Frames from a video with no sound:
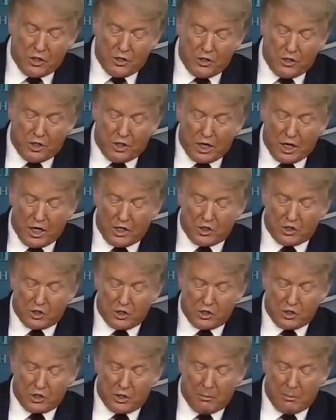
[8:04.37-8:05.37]
in the
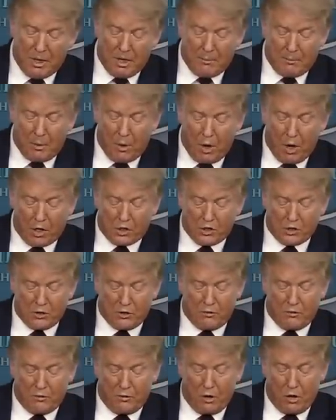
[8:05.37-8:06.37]
cases in many parts
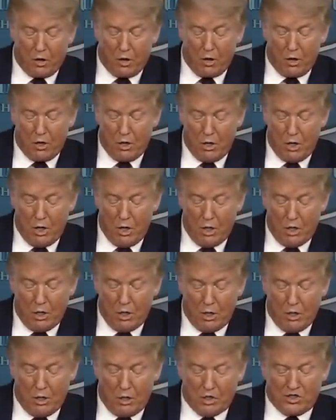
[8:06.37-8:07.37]
of our
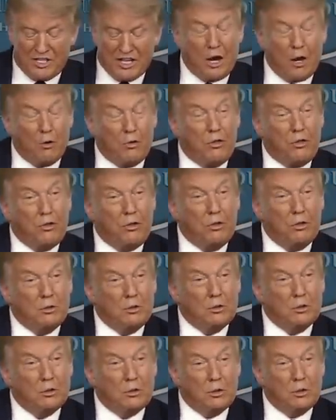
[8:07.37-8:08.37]

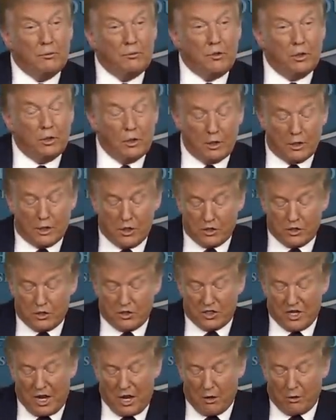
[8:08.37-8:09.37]
south. You look
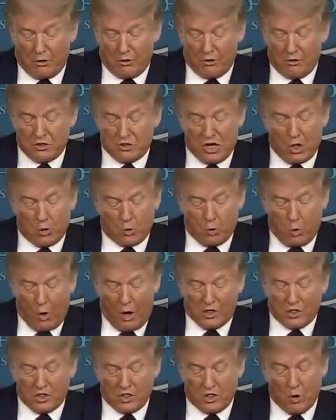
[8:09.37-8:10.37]
at south,
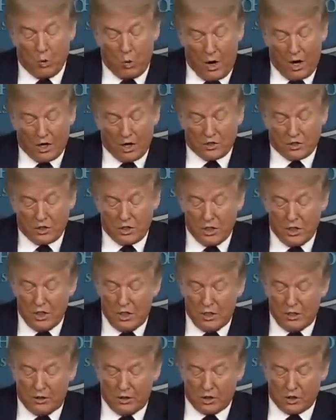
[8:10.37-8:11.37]
southwest, and west.
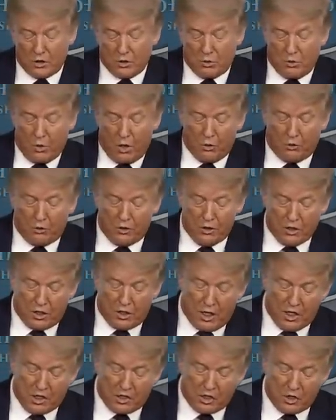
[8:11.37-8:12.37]
This growth in
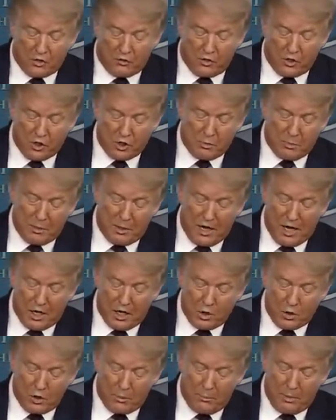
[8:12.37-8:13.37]
cases first
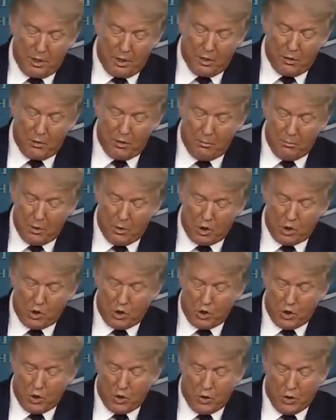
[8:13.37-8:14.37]
began to appear in mid
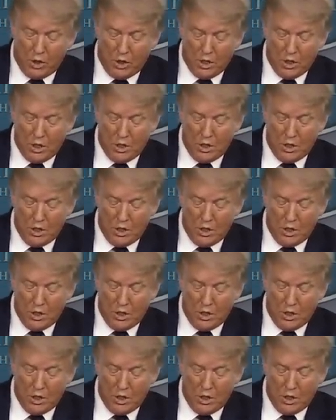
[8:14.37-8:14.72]
June,